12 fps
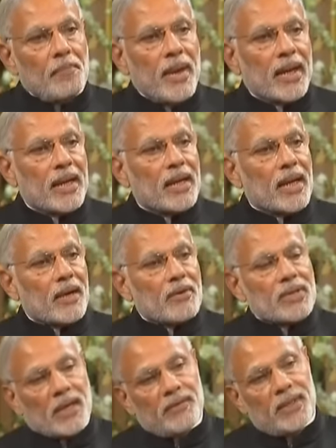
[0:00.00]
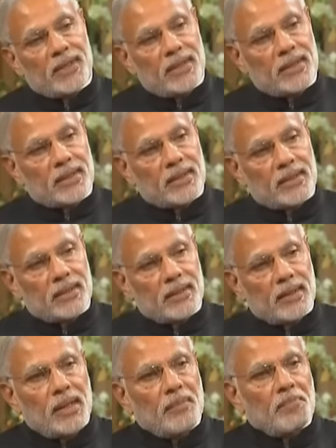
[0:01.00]
making our services
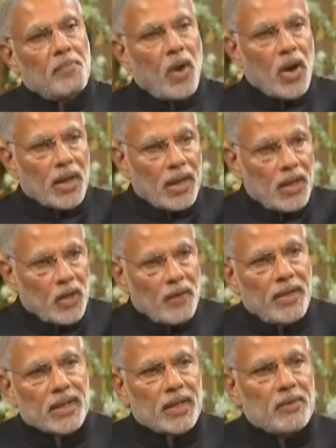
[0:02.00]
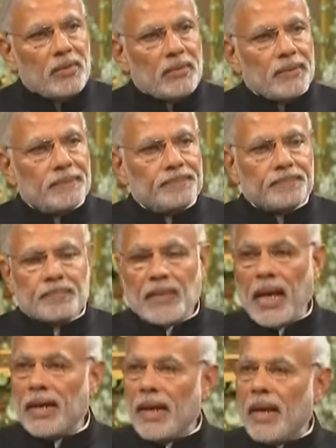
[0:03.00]
more innovative
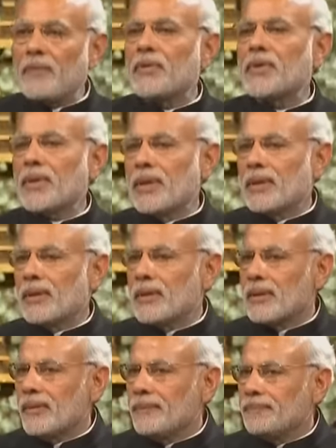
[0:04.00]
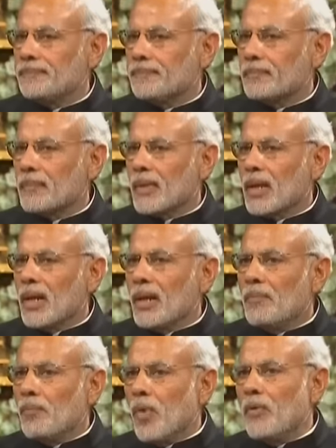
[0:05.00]
and efficient,
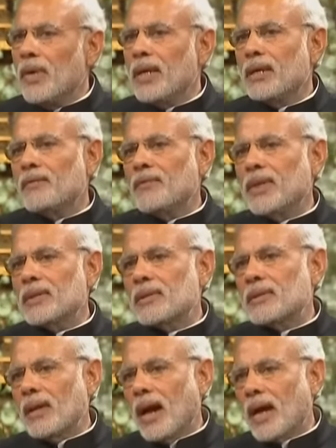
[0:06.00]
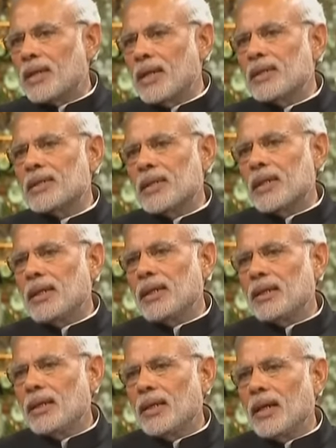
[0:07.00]
moving with
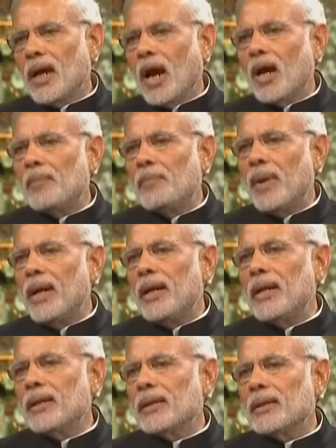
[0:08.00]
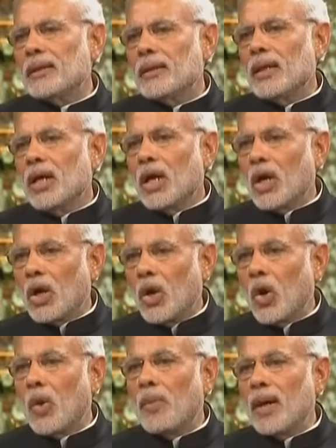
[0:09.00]
urgency on building
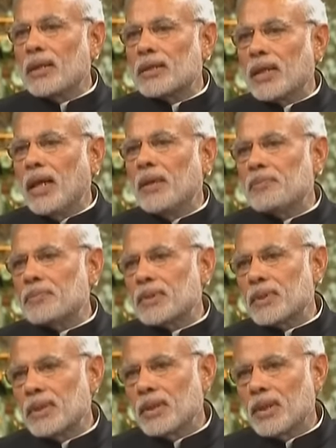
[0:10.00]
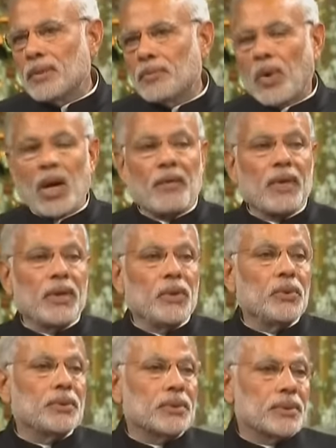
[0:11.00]
global skills for our
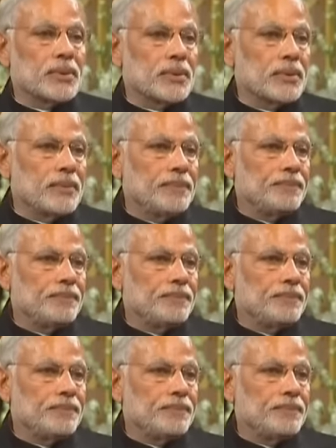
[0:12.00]
youth,